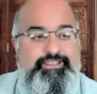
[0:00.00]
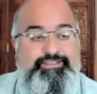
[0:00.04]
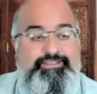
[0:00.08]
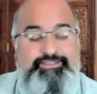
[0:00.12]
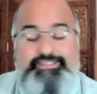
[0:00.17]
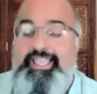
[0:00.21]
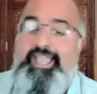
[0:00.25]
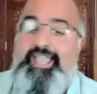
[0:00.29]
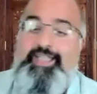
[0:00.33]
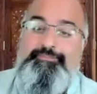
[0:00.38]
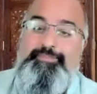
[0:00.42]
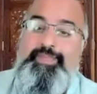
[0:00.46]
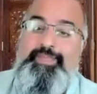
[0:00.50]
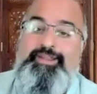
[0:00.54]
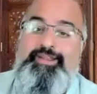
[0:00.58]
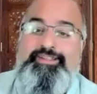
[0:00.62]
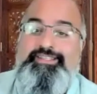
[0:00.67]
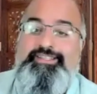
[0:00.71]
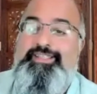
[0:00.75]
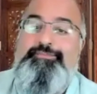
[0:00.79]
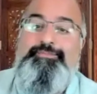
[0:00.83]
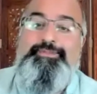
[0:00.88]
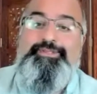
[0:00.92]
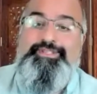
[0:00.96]
yeah, I'm
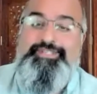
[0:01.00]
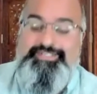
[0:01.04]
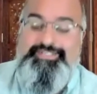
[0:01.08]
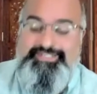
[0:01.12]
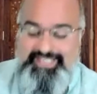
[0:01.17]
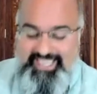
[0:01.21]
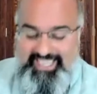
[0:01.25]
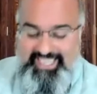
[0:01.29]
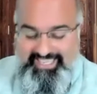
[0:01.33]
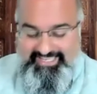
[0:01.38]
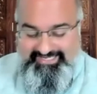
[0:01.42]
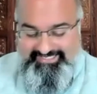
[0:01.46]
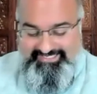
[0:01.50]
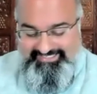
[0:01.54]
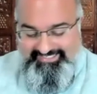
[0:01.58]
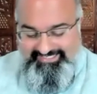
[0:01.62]
married and we just had